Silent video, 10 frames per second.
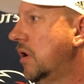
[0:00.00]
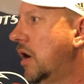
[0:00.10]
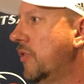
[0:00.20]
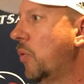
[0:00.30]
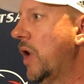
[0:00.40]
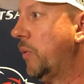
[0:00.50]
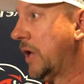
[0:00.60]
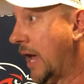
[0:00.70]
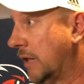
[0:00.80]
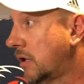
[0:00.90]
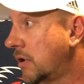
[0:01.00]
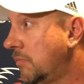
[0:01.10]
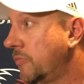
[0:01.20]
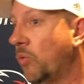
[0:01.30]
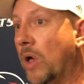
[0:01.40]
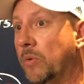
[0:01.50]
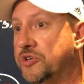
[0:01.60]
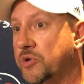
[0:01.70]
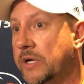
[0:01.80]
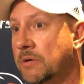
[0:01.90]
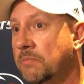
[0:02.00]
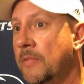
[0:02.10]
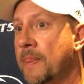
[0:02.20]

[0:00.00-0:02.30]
uh, the way we handle them, the way we treat them,